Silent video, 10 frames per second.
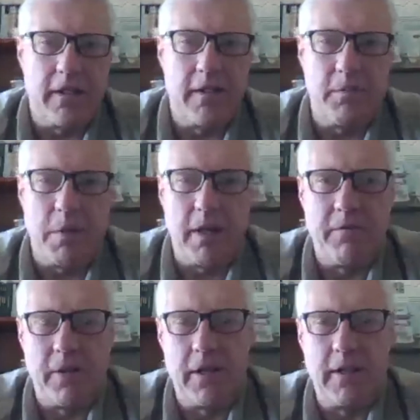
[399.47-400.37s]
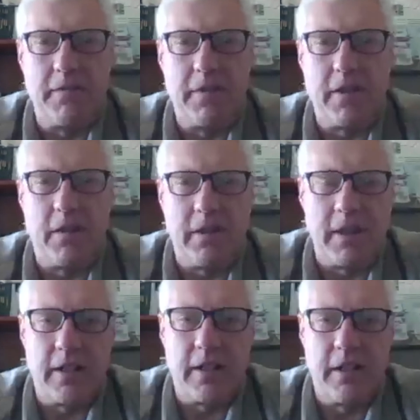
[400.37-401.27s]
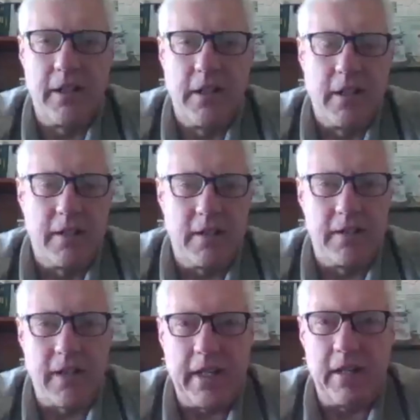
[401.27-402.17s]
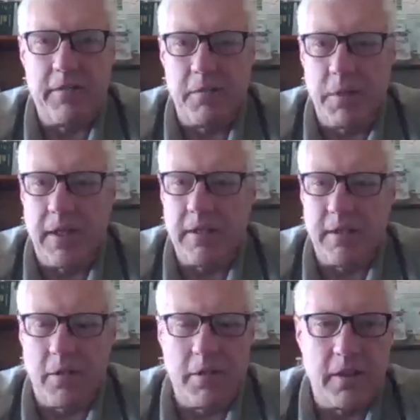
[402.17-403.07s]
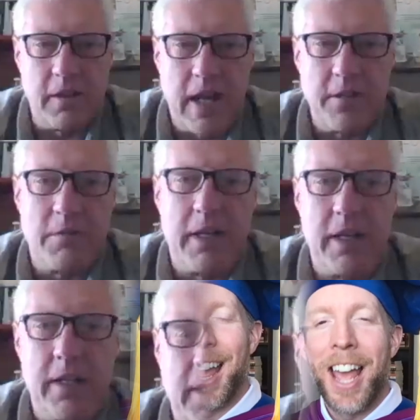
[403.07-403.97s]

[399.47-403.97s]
This has been a very difficult year. It's exciting for me to know you're graduating.